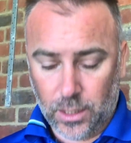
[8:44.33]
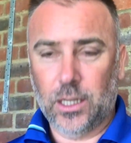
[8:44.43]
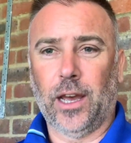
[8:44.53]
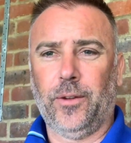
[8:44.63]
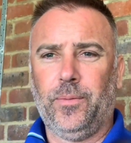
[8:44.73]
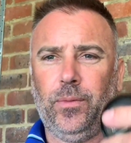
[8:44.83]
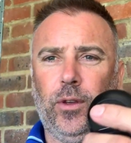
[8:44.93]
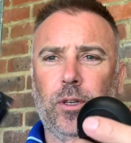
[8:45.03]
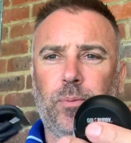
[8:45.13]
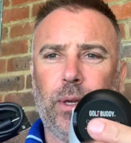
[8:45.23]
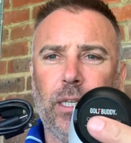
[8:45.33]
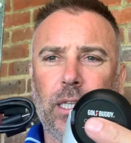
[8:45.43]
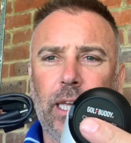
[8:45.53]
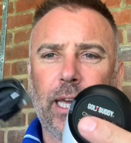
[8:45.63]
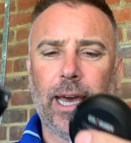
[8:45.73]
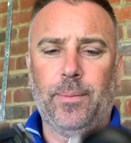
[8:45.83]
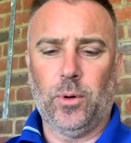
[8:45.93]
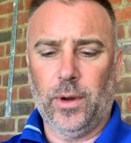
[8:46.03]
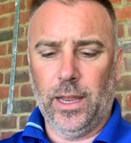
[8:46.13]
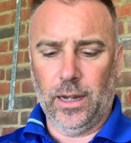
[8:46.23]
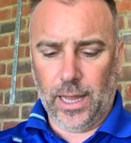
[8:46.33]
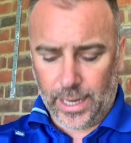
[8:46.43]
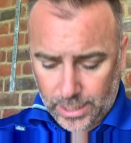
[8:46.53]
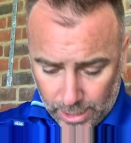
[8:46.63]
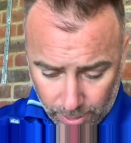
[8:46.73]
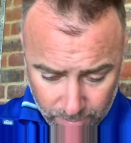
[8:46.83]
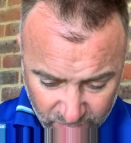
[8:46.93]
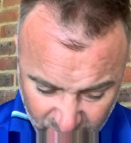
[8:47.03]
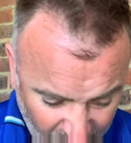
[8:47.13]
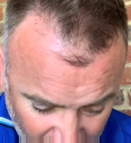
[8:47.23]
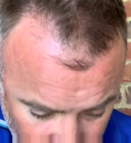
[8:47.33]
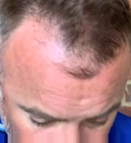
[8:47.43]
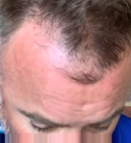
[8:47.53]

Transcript: So USB-C cable in there. So, you know,